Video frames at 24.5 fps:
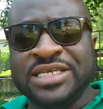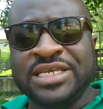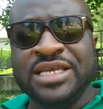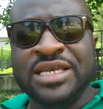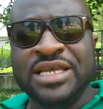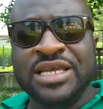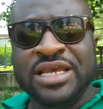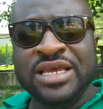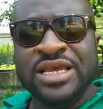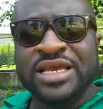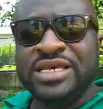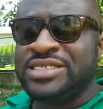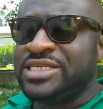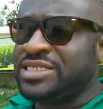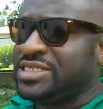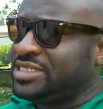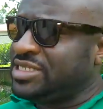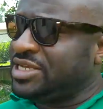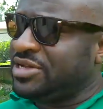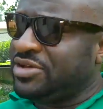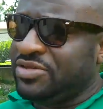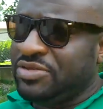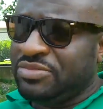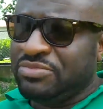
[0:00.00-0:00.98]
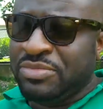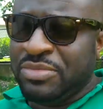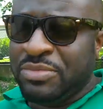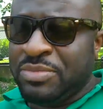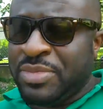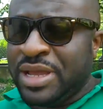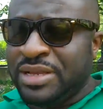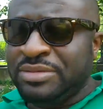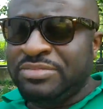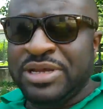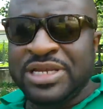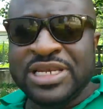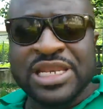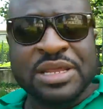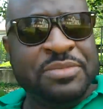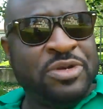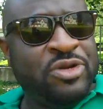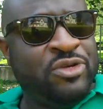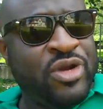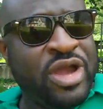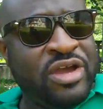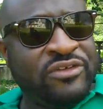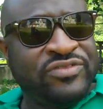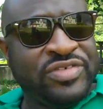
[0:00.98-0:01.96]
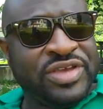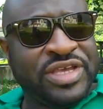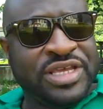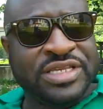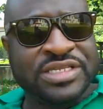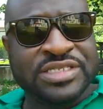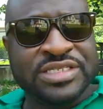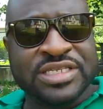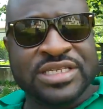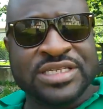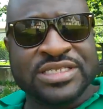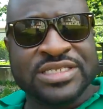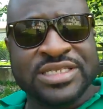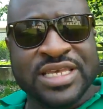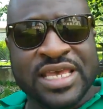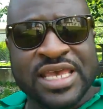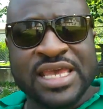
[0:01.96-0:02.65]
because I sell, my demographic is